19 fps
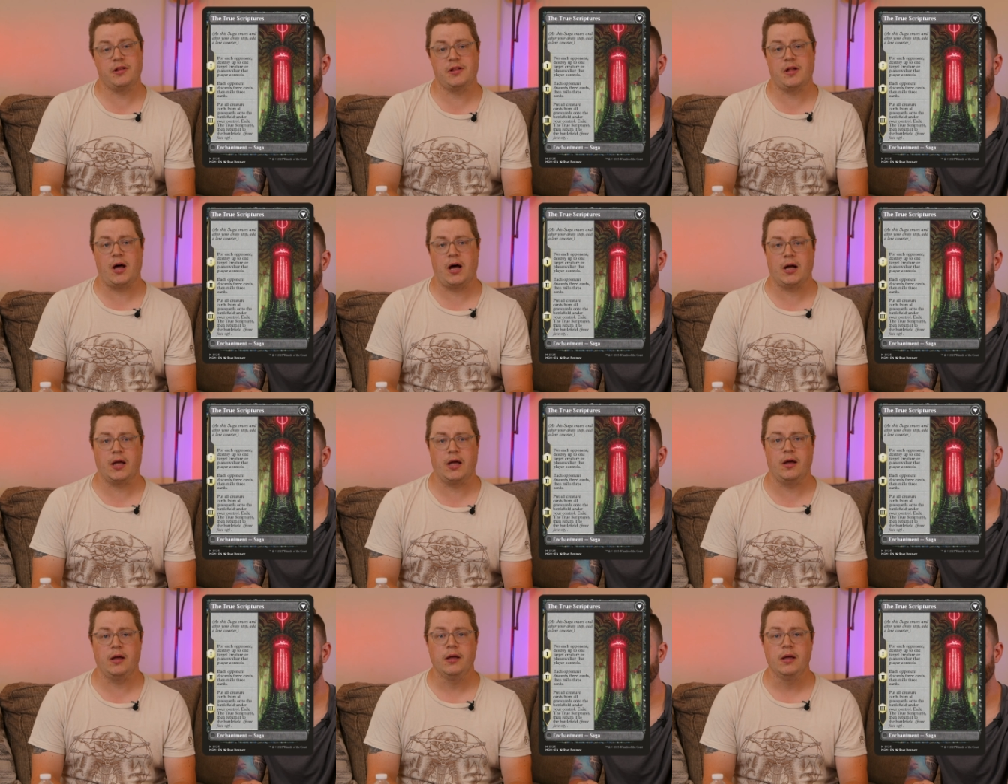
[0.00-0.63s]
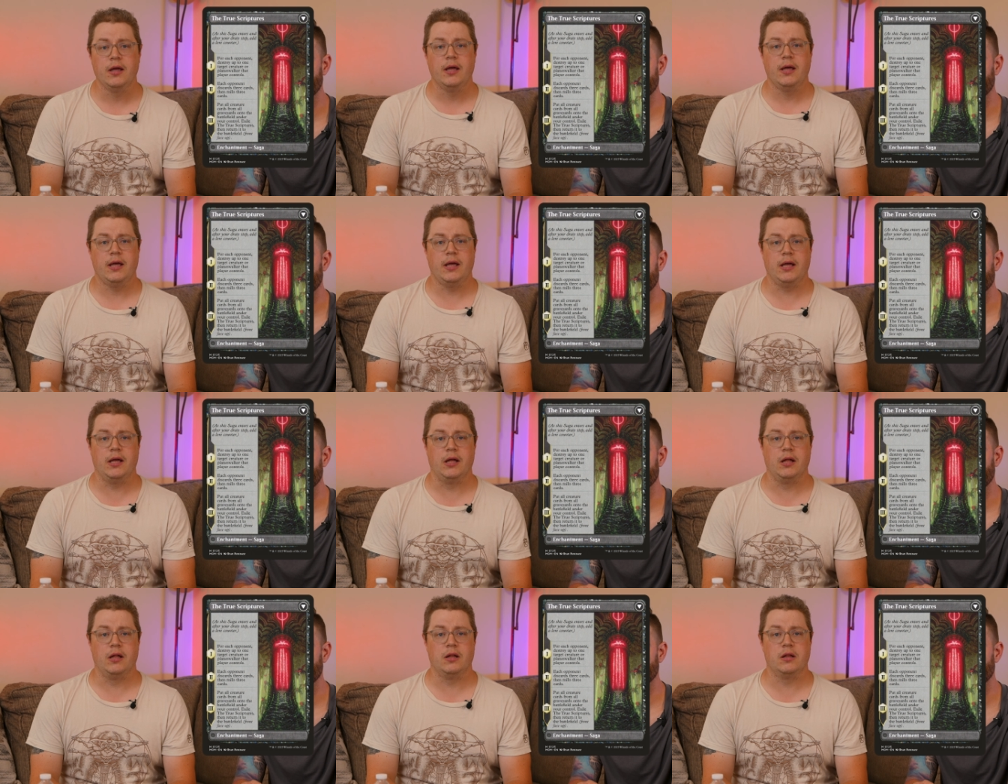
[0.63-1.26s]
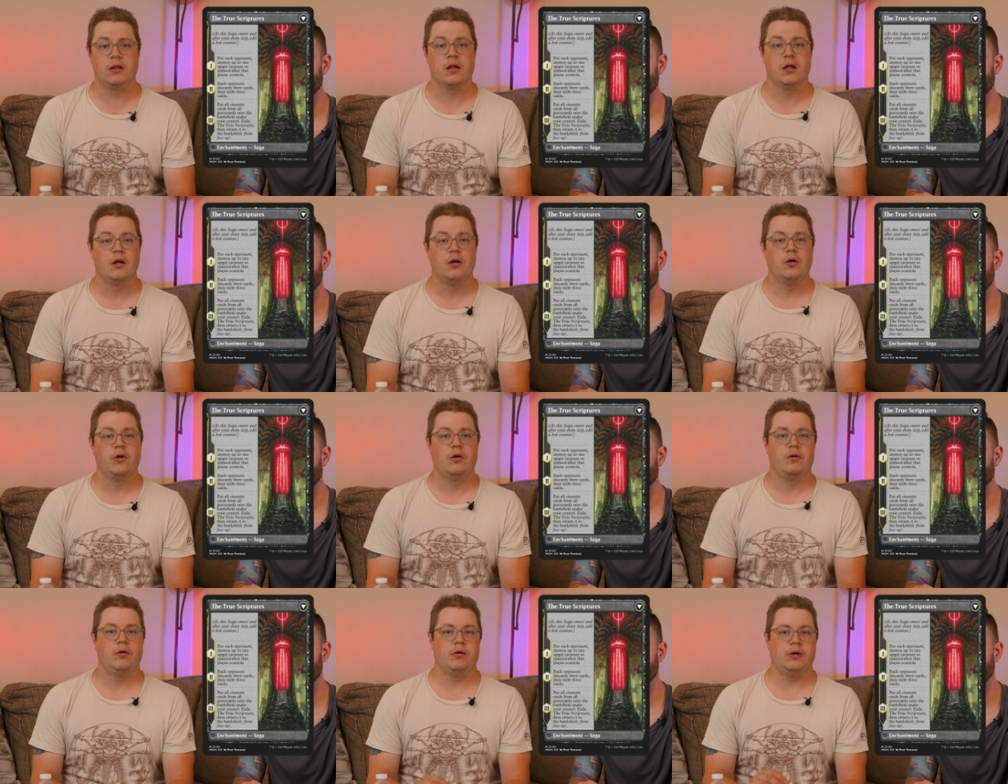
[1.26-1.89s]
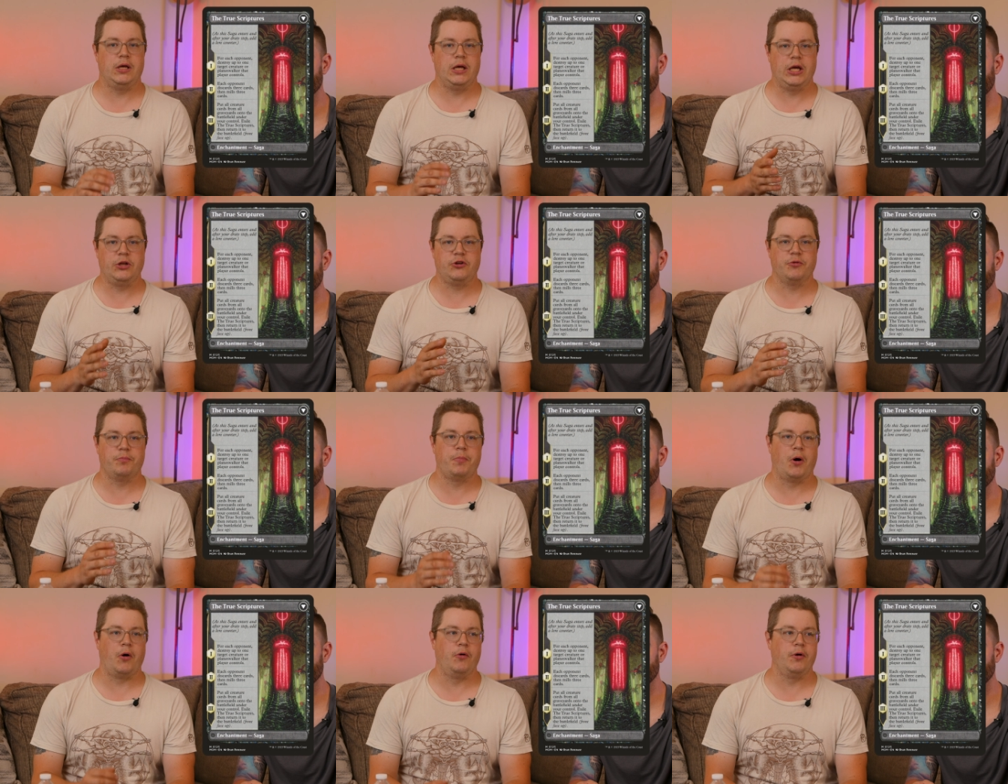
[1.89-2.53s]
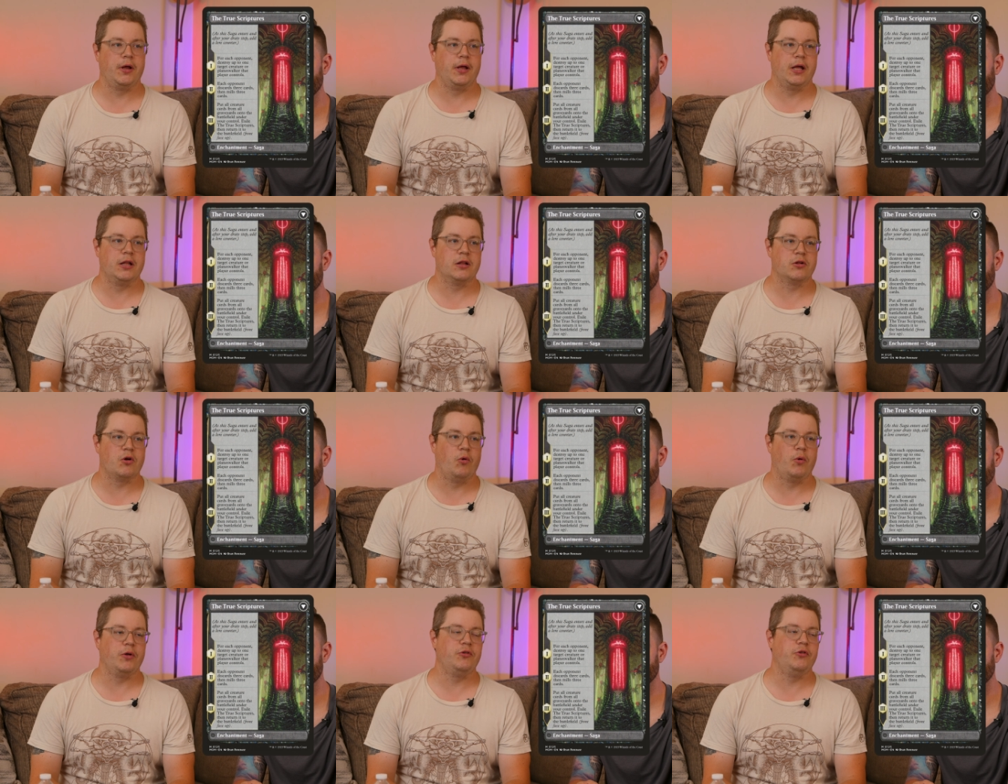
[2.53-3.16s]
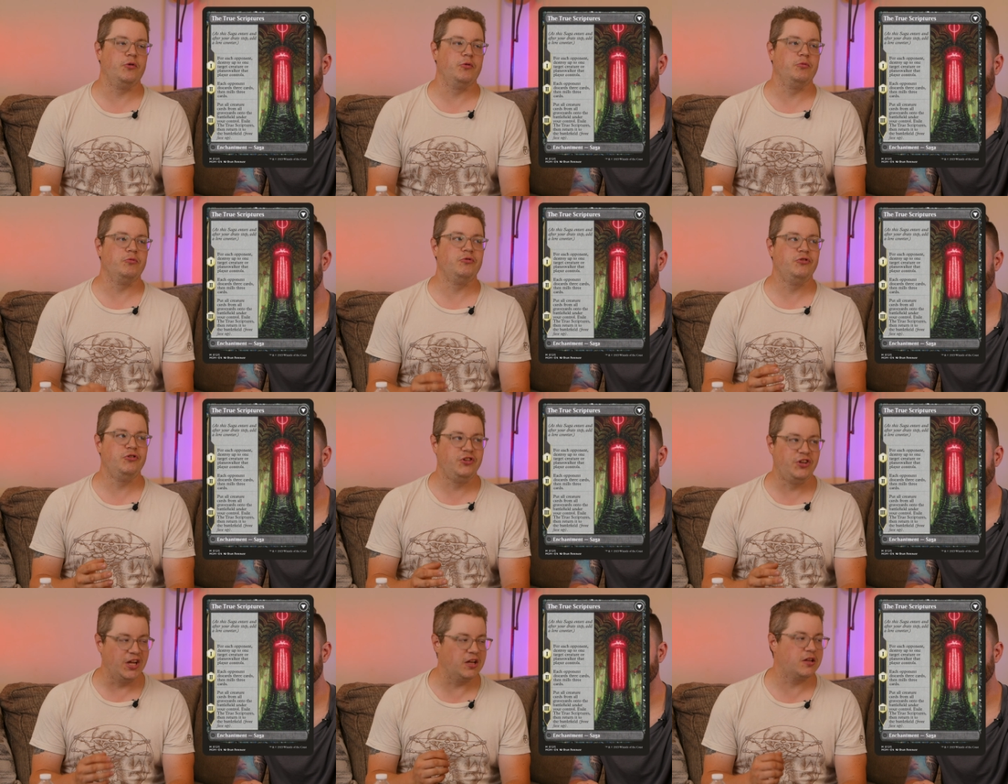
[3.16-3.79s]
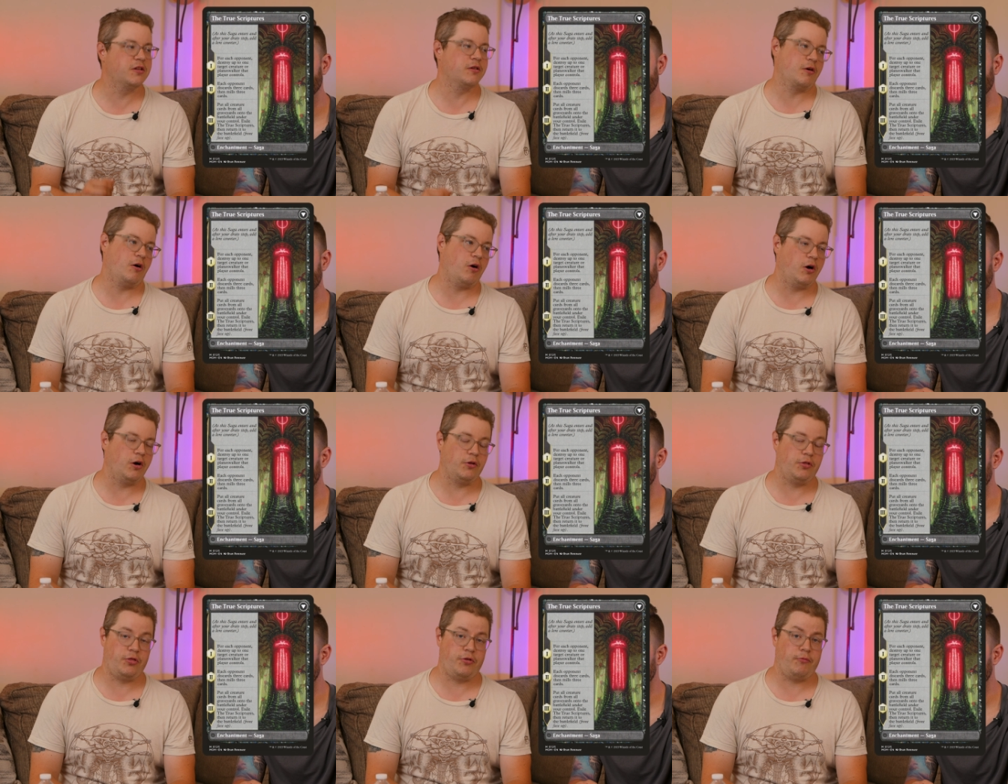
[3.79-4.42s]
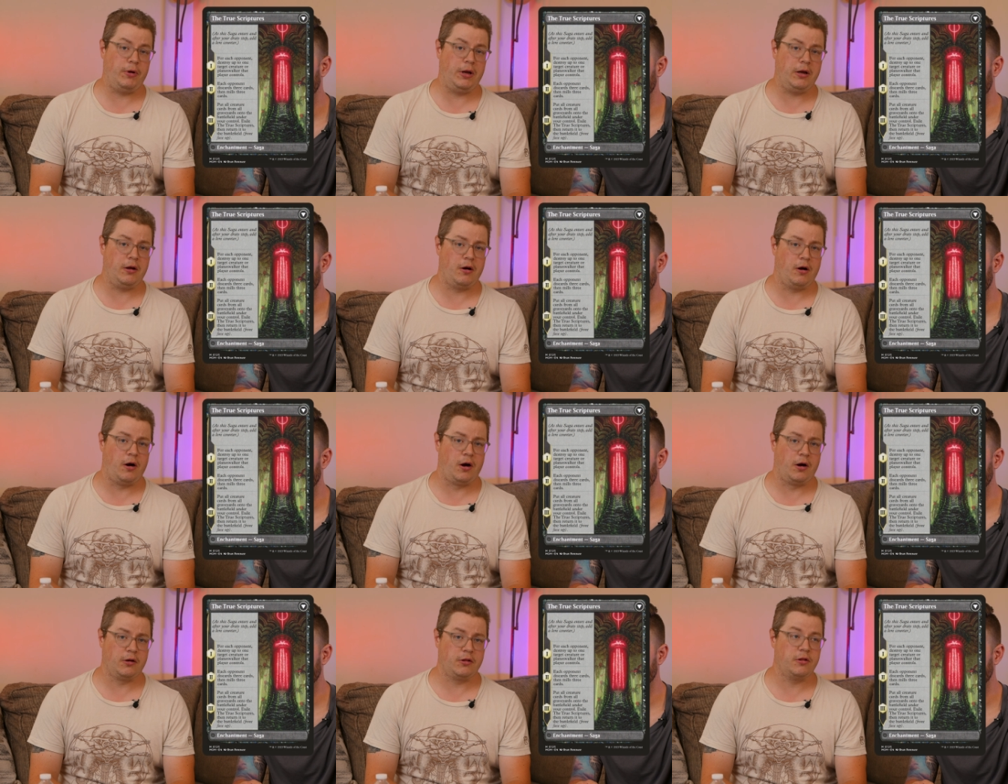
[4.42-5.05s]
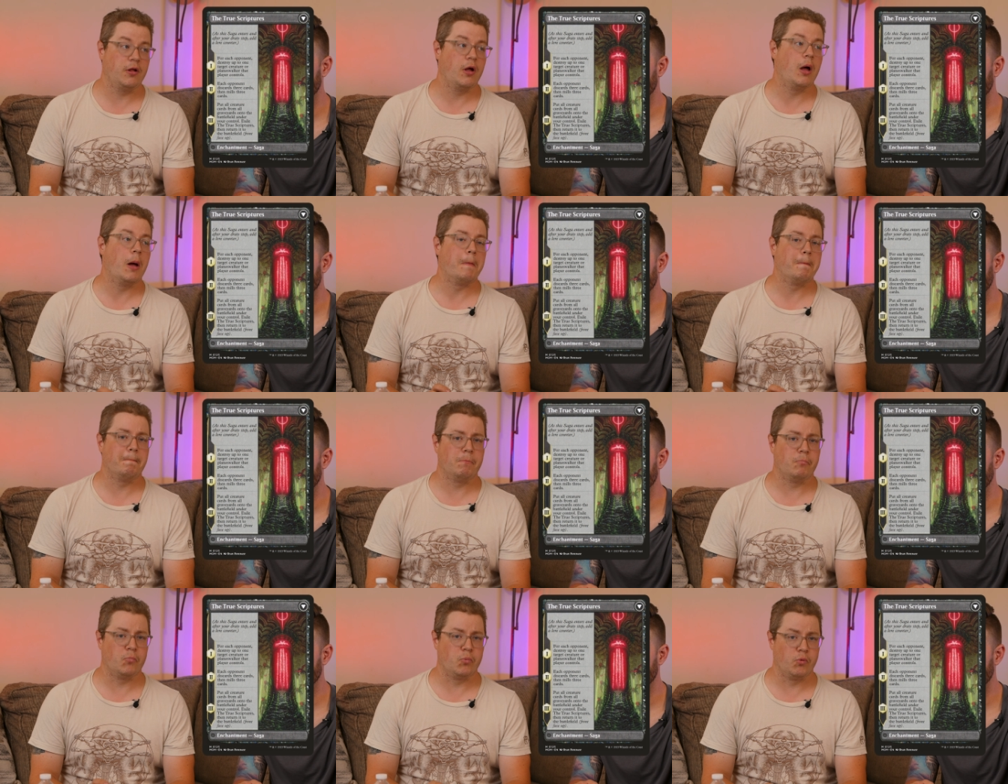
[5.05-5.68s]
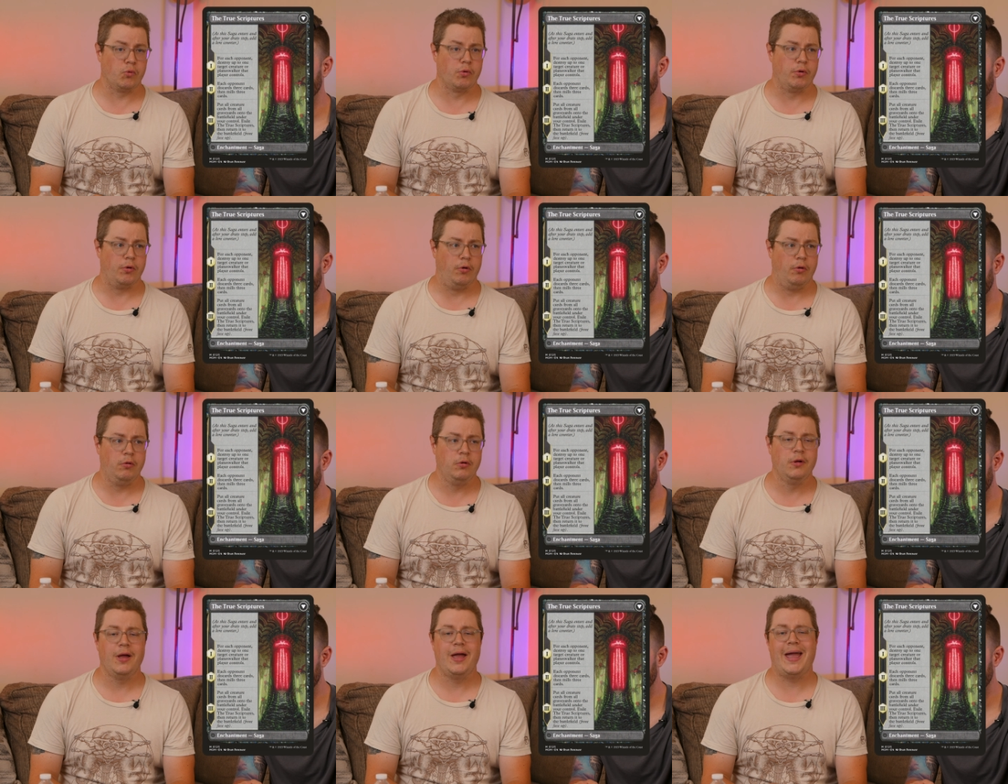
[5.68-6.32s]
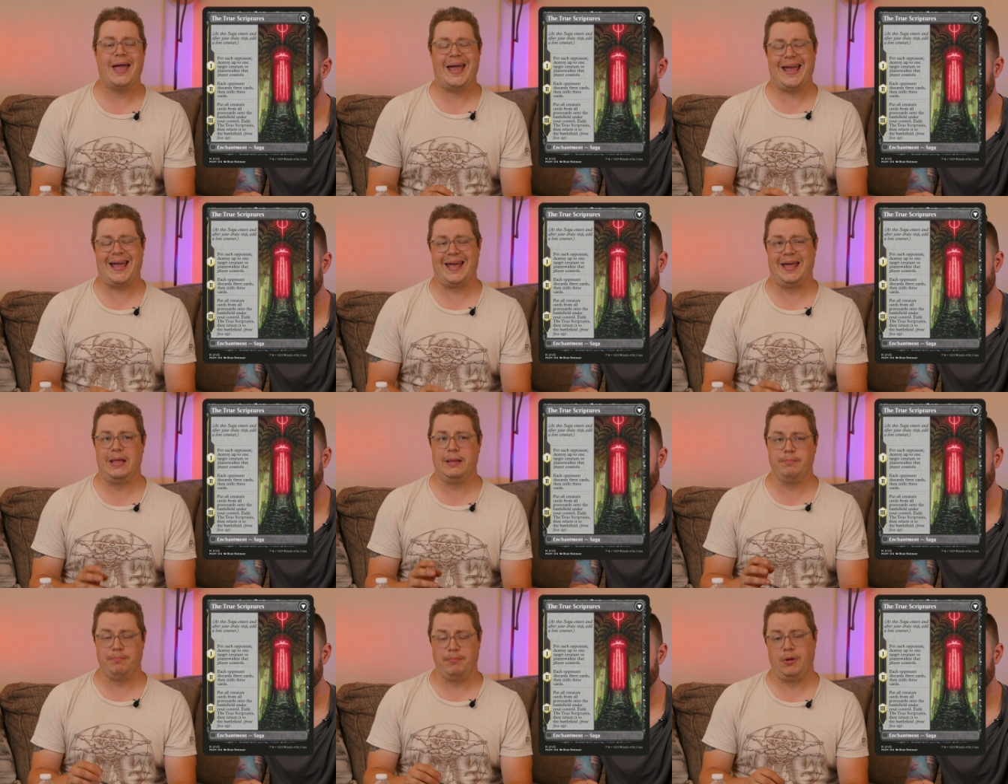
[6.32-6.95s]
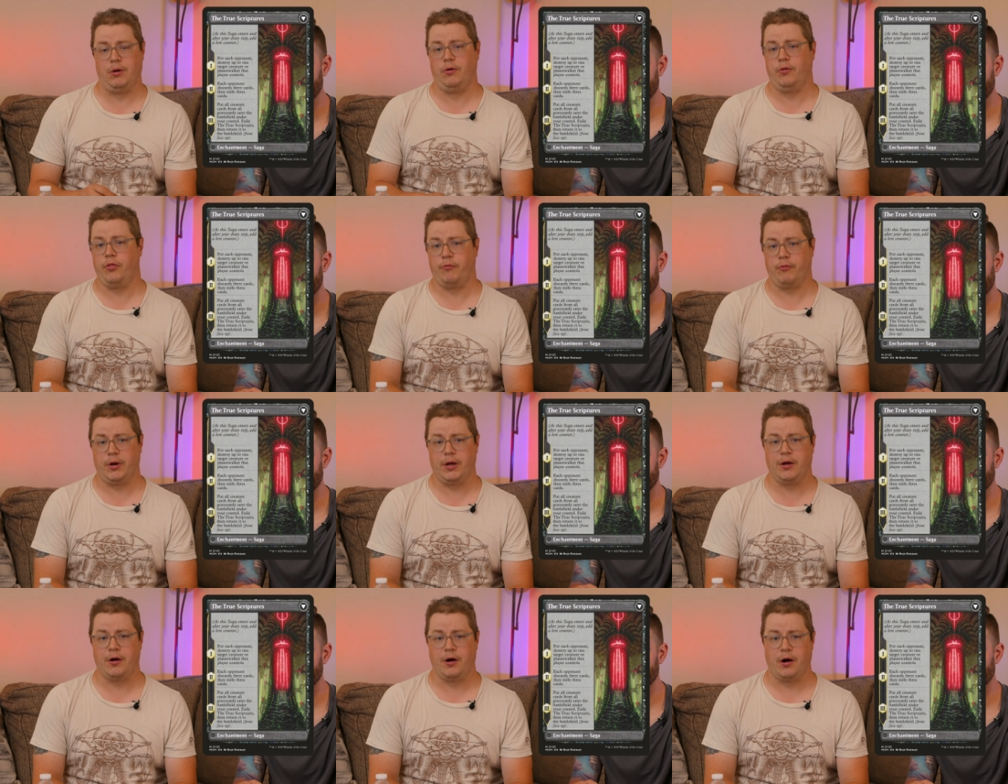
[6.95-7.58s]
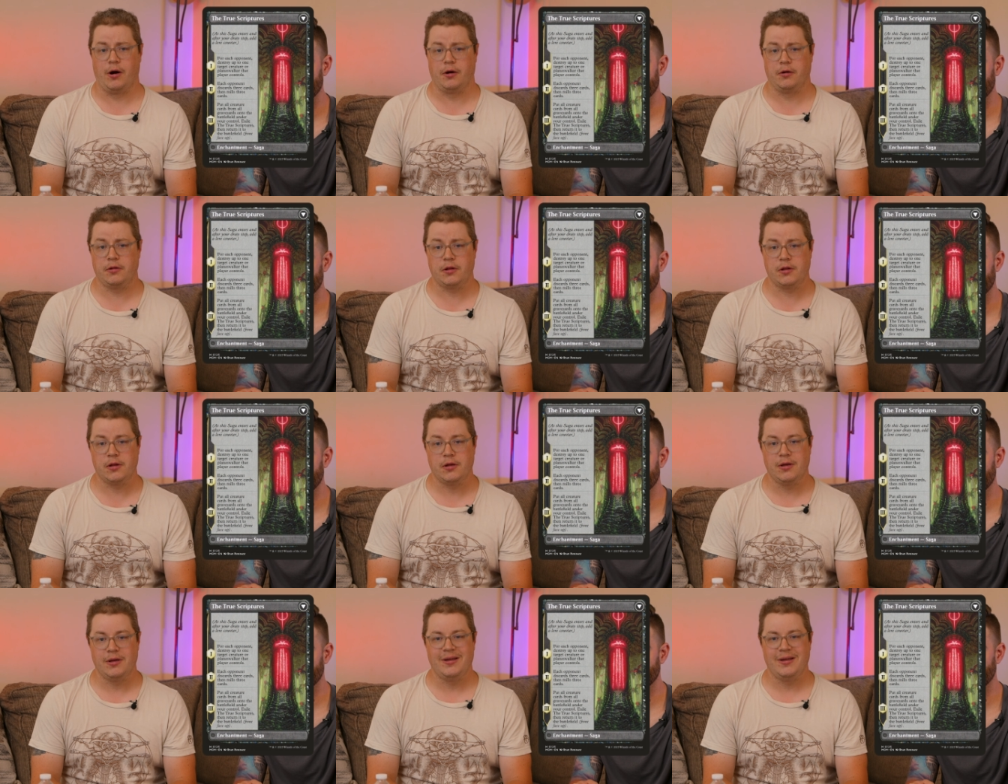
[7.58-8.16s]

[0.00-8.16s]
saga is each opponent is going to discard 3 cards, brutal, and mill 3 cards.